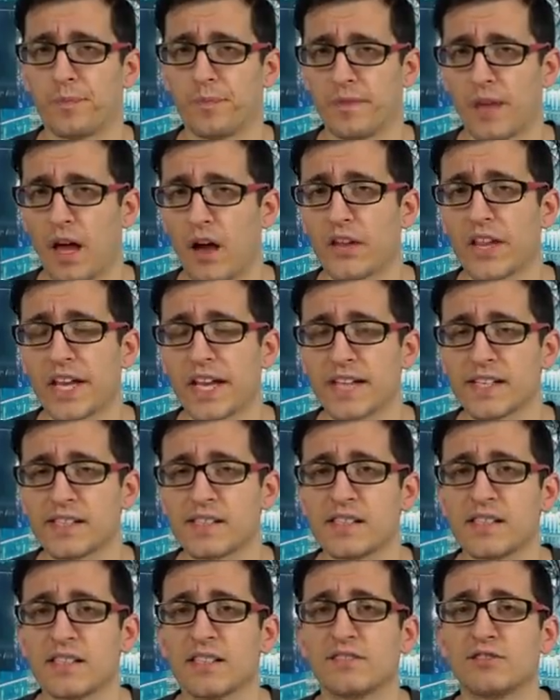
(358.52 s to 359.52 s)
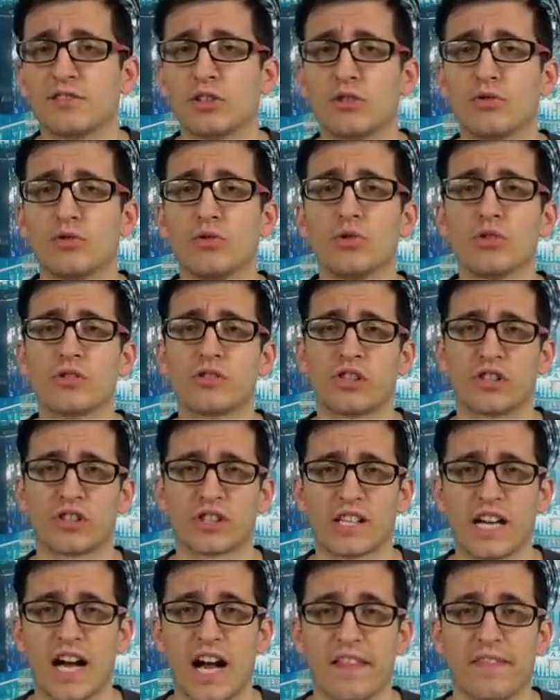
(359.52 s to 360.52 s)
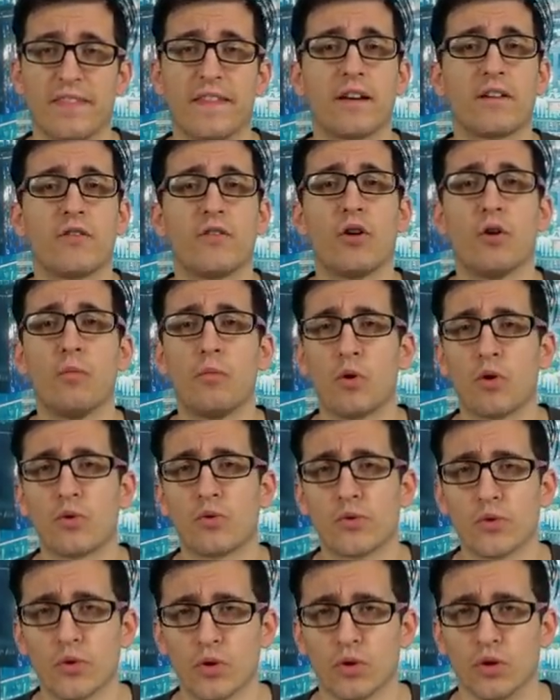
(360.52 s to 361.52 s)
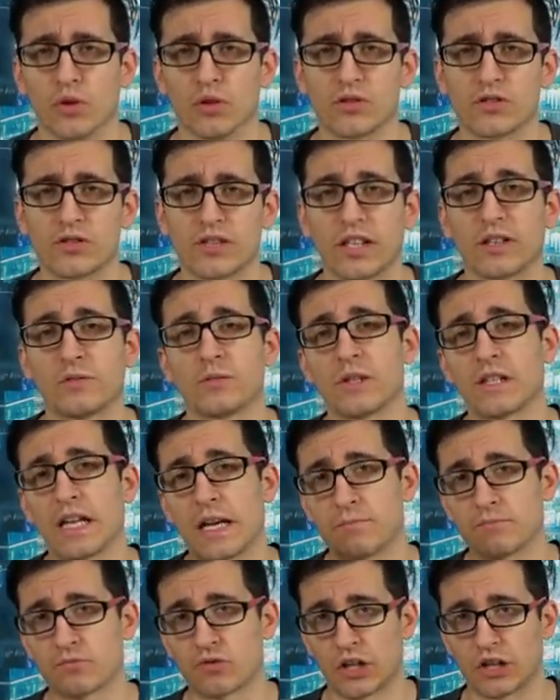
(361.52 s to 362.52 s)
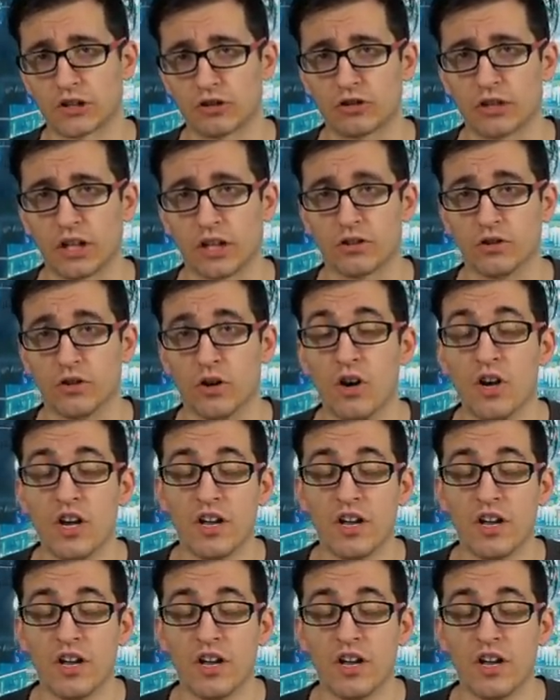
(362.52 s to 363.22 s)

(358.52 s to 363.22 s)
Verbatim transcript: nowadays the rules are gone. There are no more rules. That's what I'm trying to tell you.